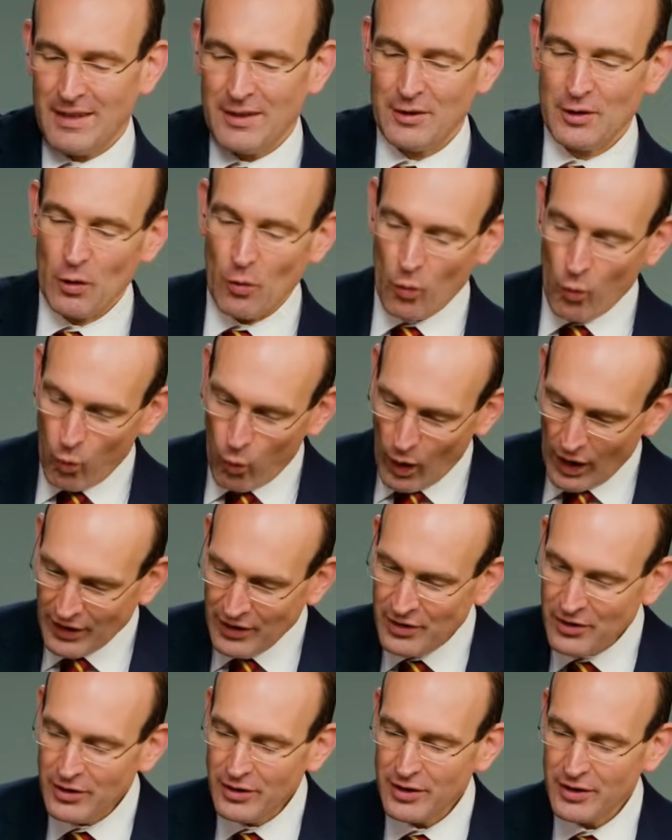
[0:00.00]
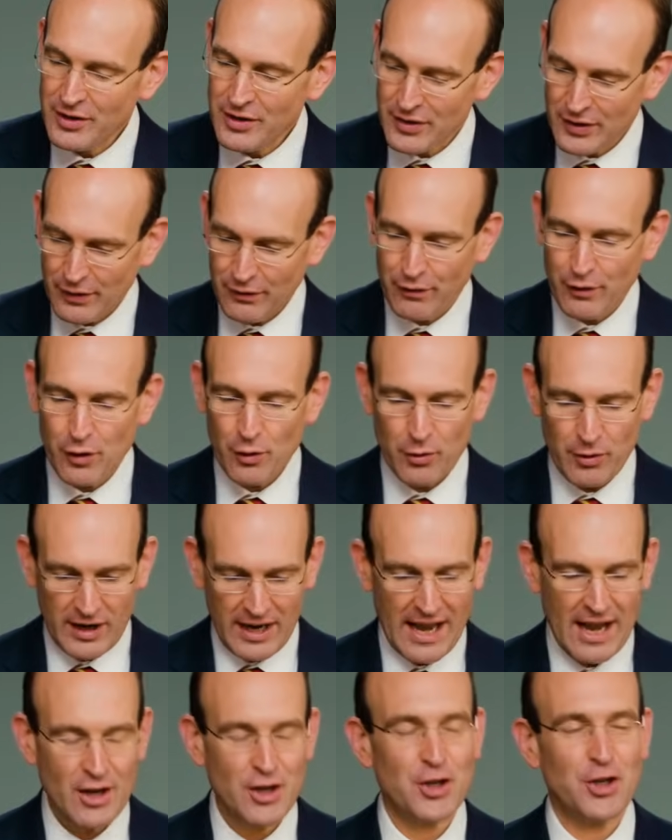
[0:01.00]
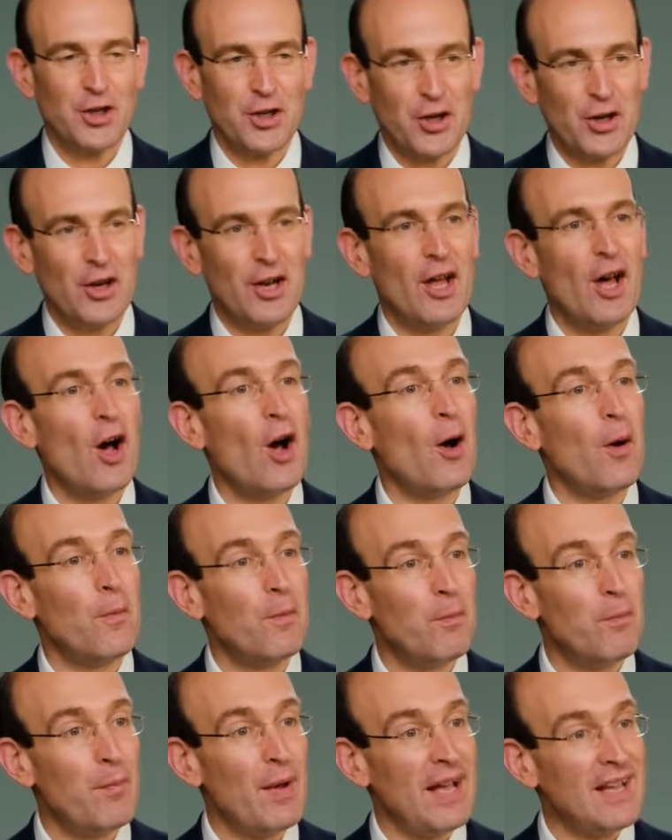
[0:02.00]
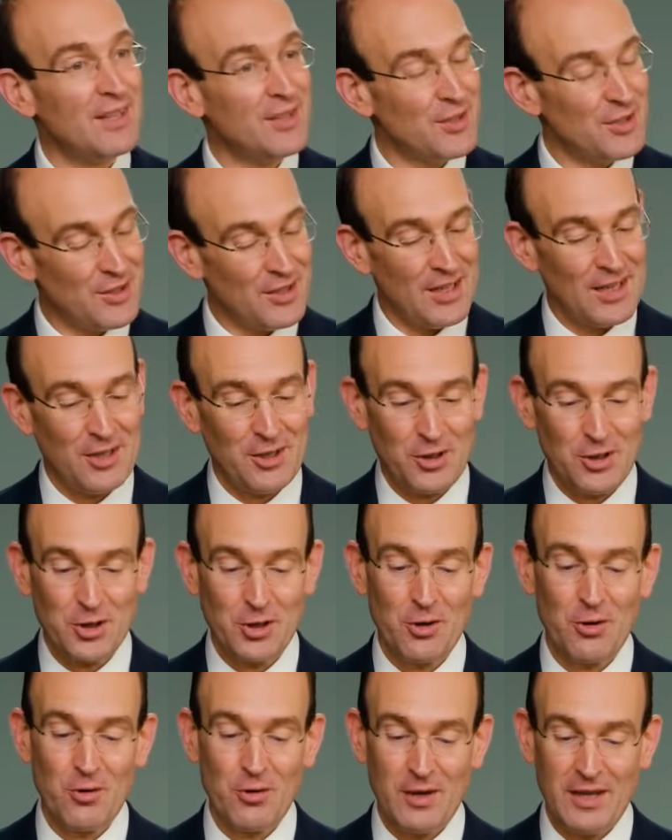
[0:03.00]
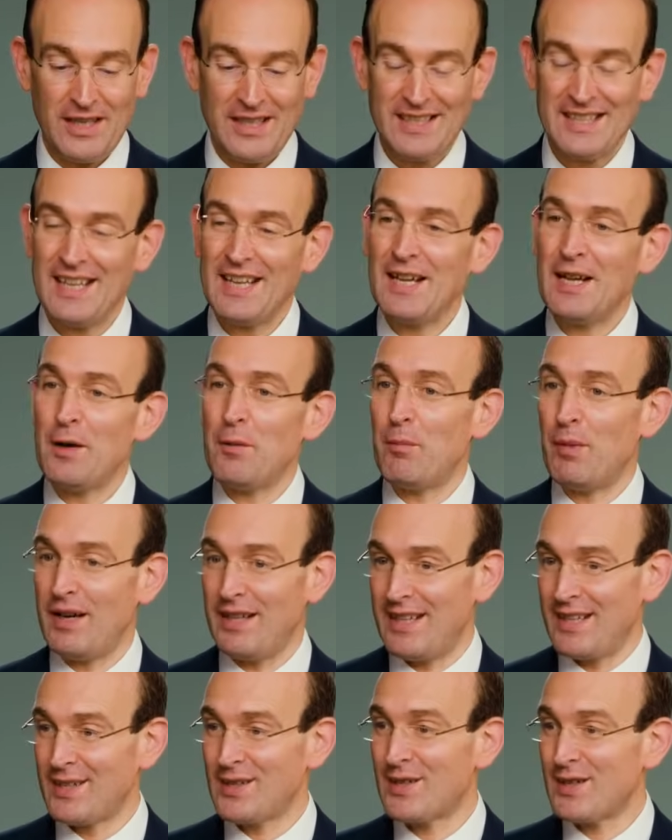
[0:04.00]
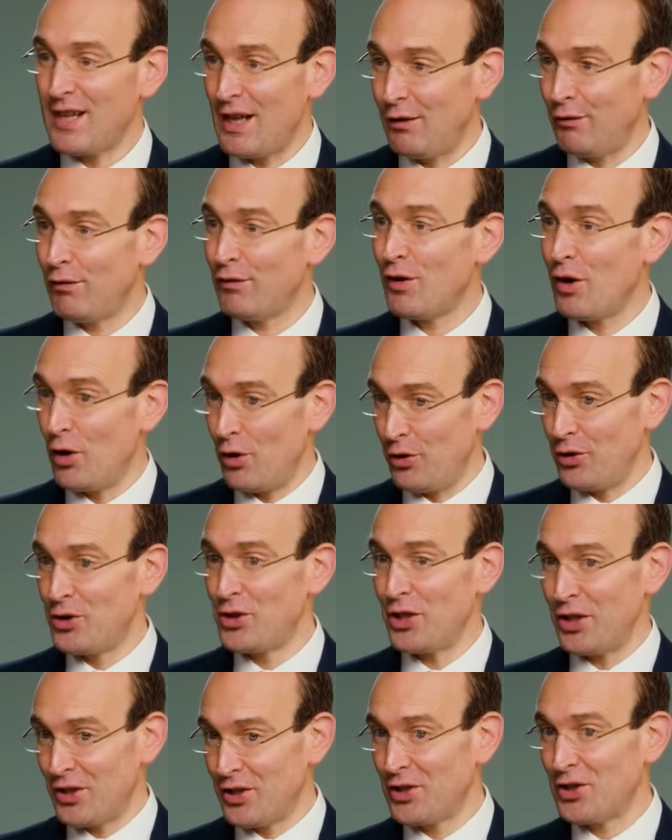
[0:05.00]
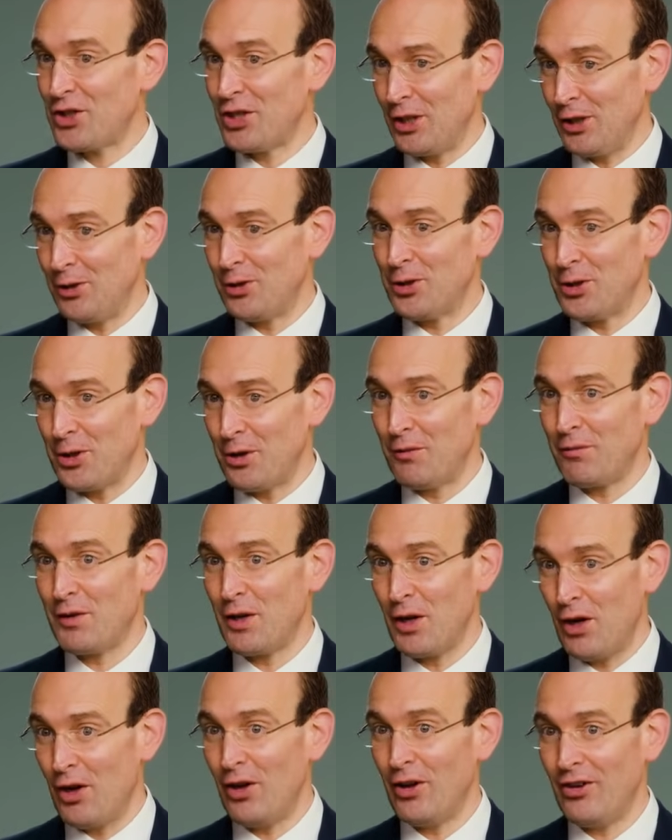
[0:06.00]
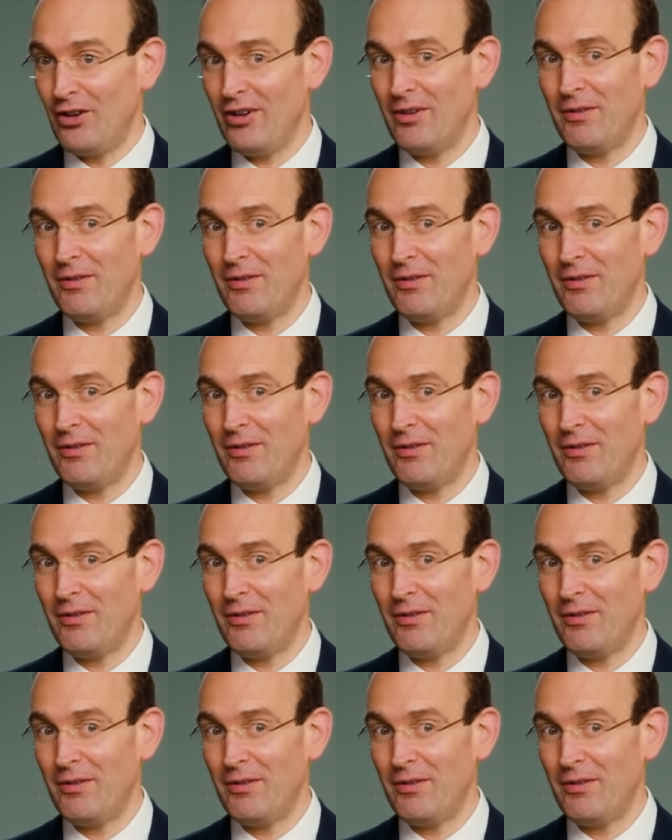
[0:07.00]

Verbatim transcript: The wonders of creation are best enjoyed by the self conscious children of God.